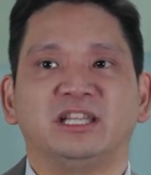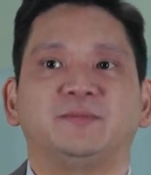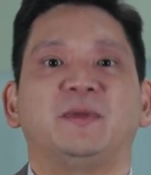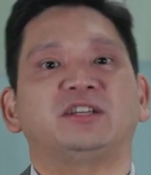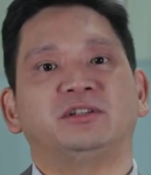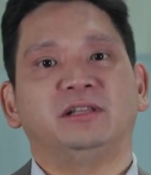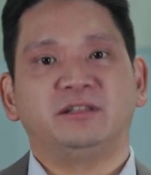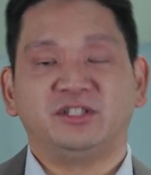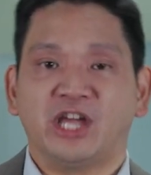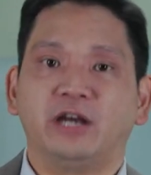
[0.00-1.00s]
especially
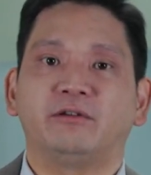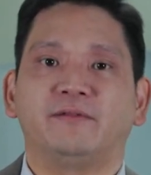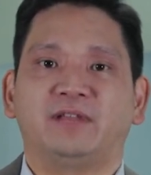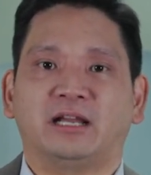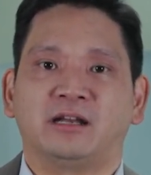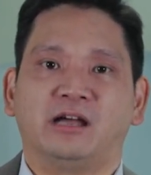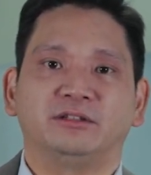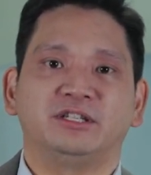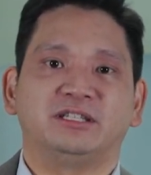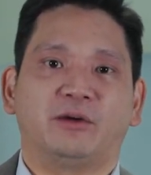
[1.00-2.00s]
the generative
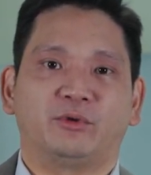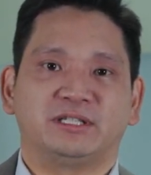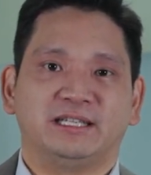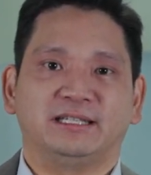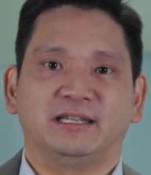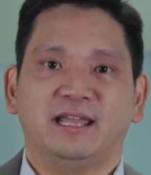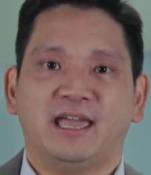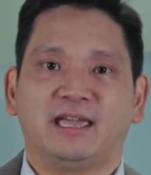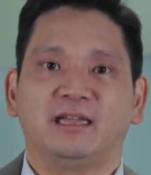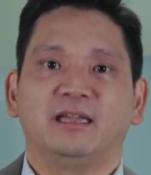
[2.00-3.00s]
technologies that we're seeing
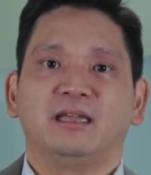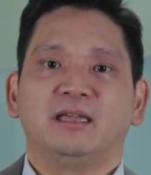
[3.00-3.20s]
today,